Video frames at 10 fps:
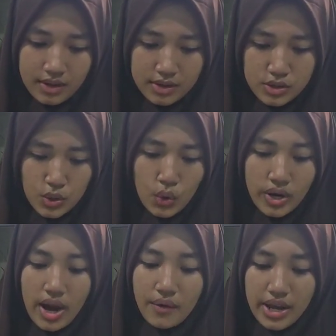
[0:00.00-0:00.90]
to
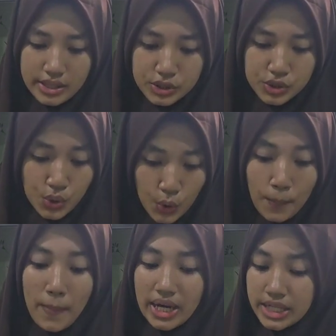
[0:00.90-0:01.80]
carry out through
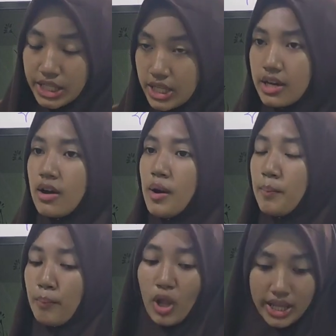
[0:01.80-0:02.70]
money
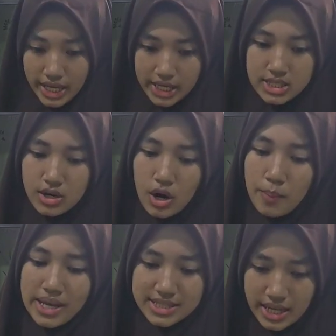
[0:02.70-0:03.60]
politics or
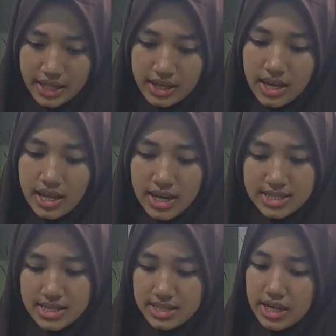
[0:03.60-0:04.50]
basic
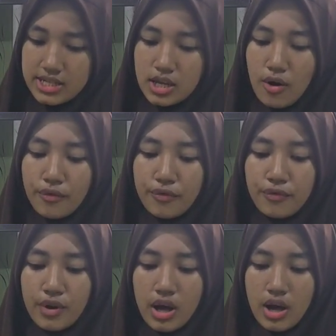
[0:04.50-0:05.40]
necessities
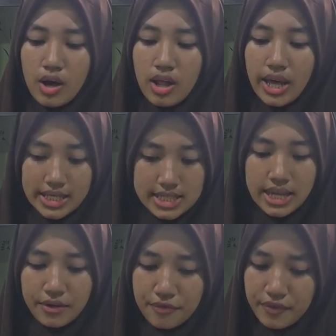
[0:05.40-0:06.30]
of
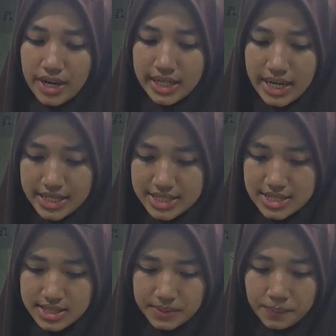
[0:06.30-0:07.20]
legislative
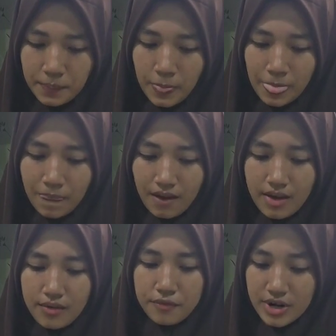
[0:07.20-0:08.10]
candidates.
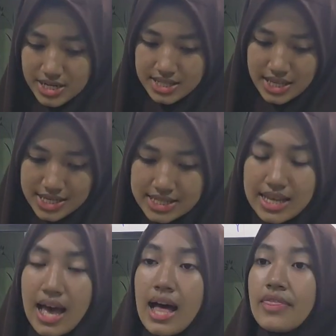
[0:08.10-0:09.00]
First
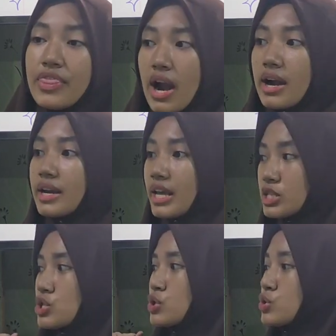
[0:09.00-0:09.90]
is there
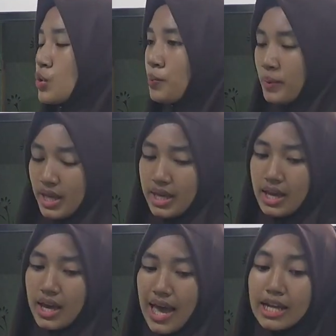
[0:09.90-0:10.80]
needs to
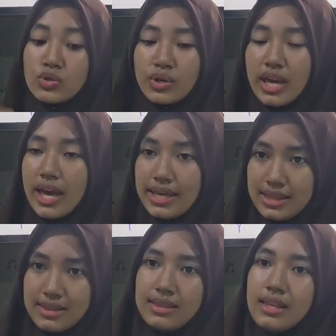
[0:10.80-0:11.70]
be educate